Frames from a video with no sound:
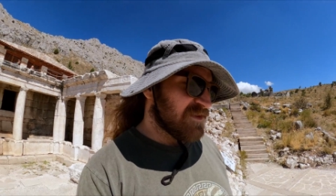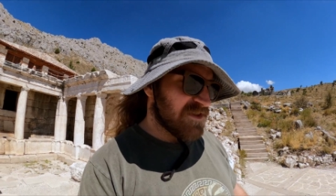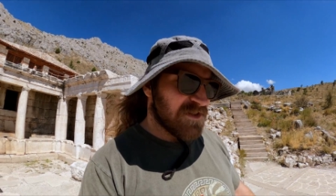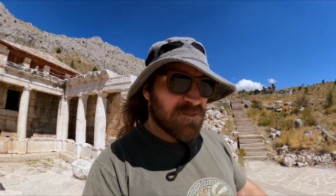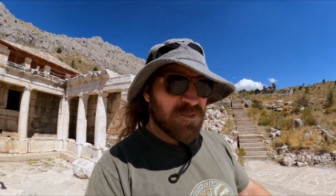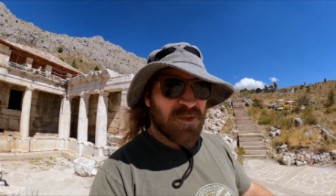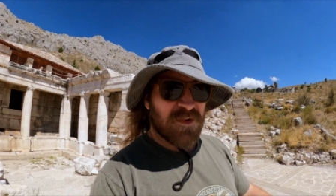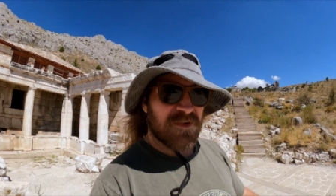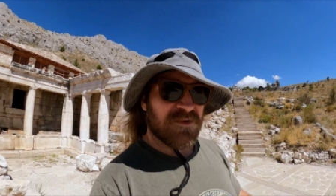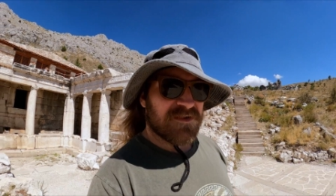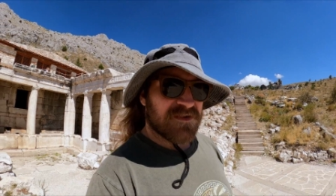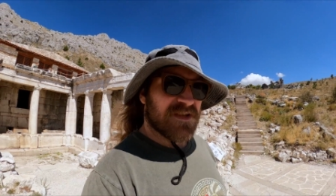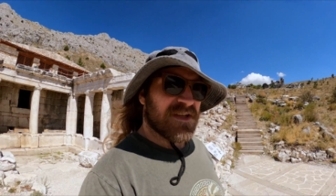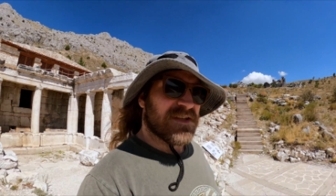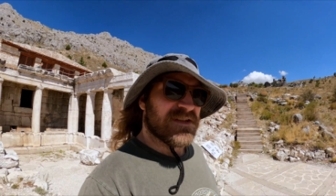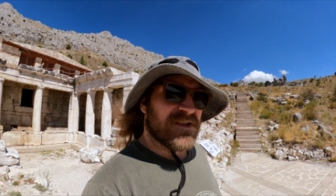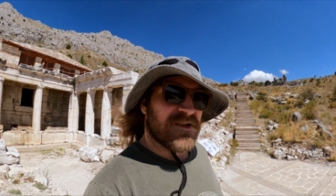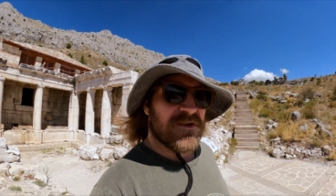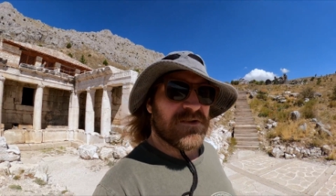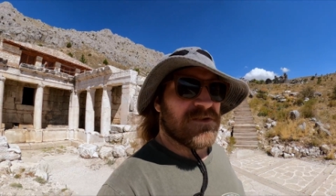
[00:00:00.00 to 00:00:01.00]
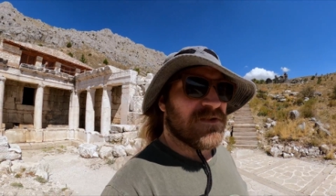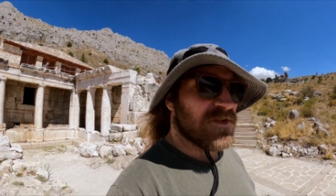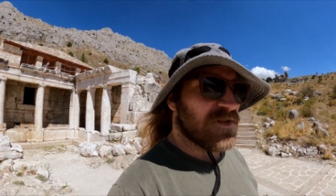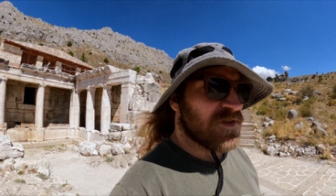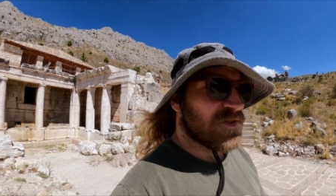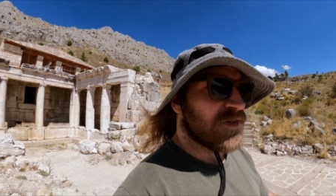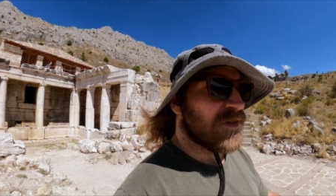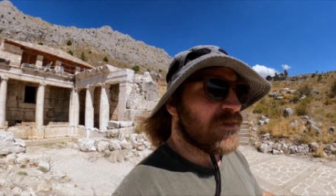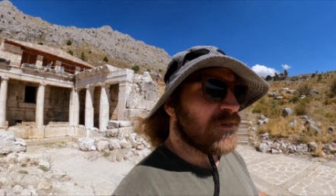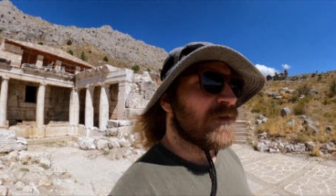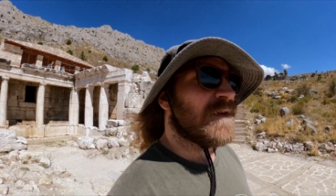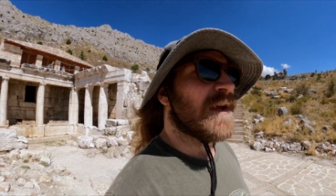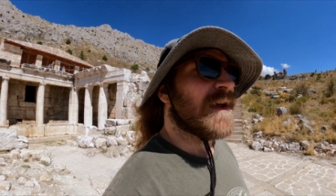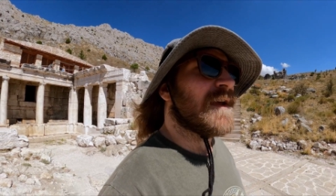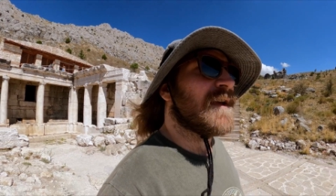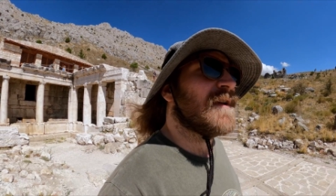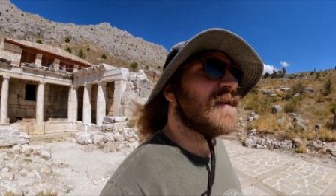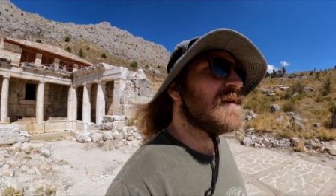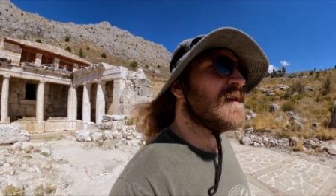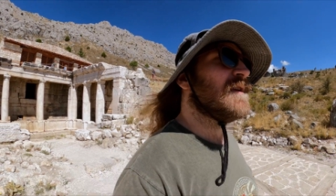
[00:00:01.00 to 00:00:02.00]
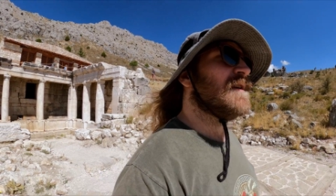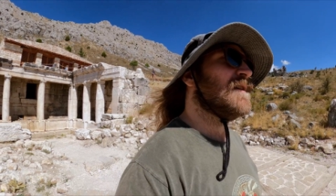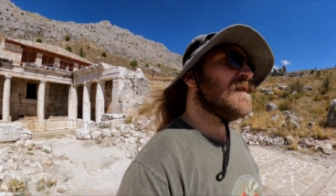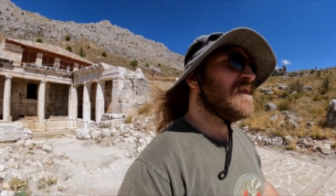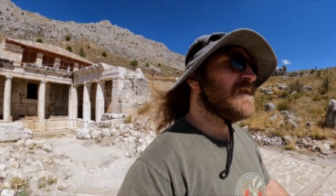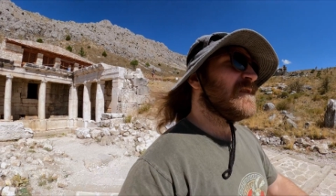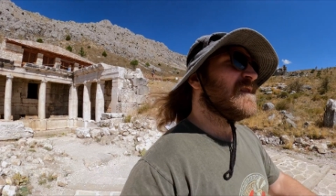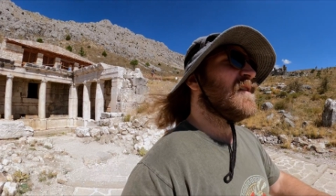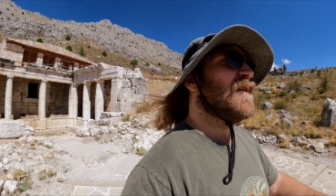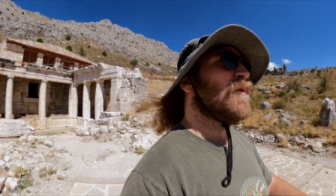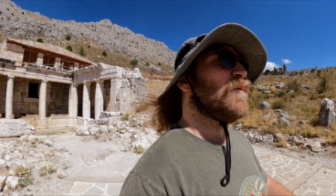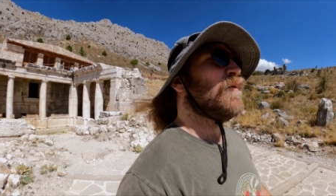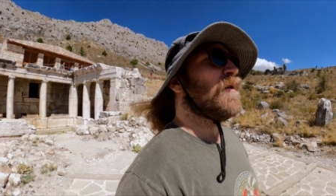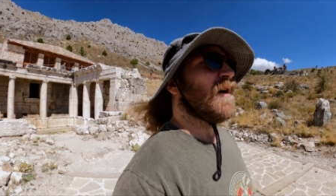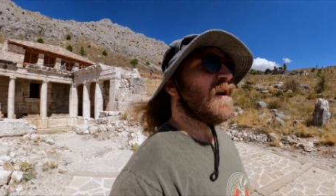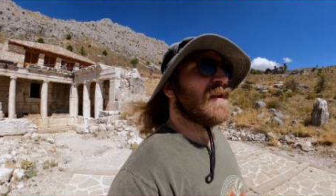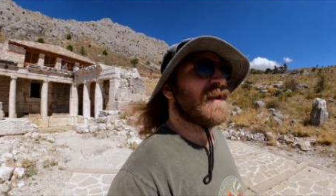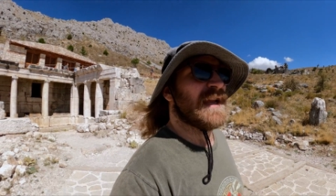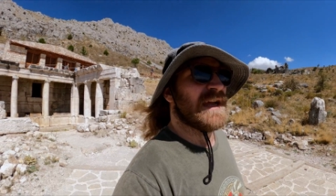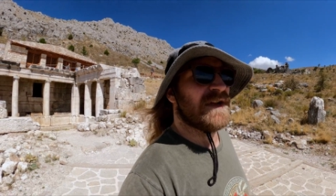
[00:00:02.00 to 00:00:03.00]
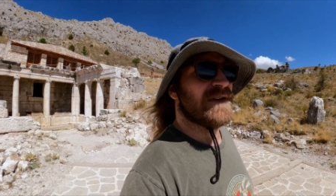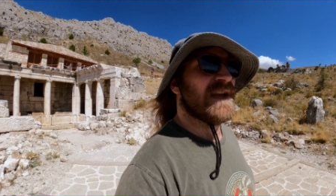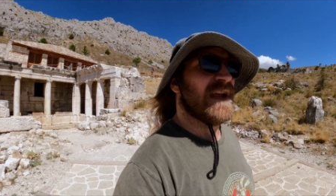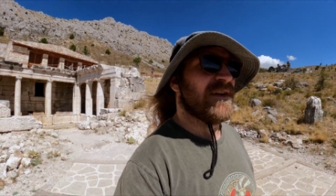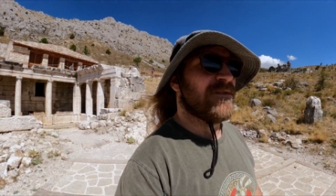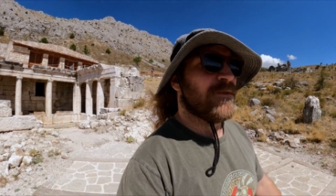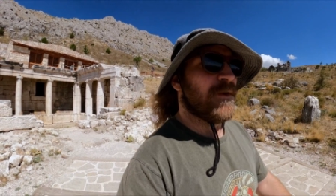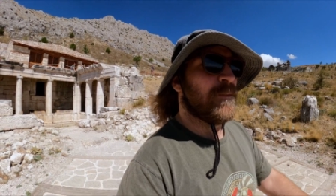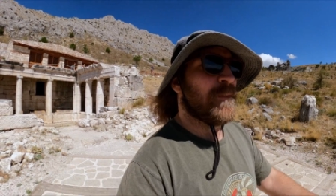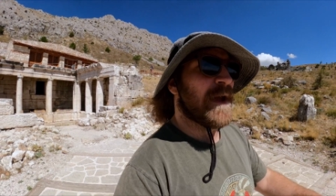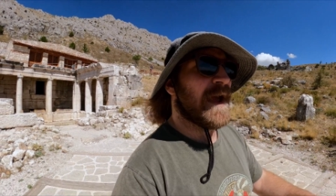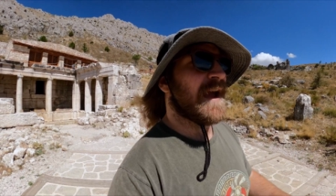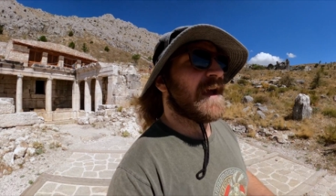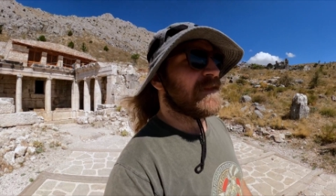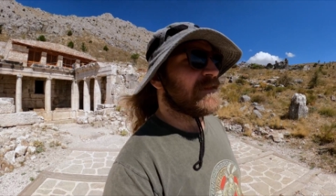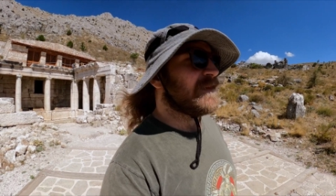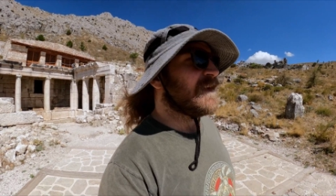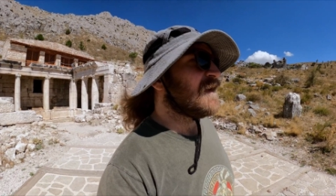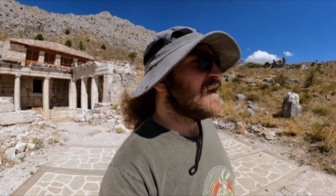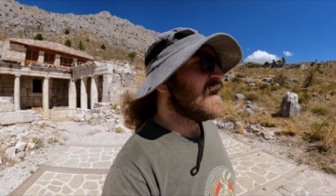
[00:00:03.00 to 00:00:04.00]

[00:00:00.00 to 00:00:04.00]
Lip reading: just one of those things that goes to show, like, walk down every path you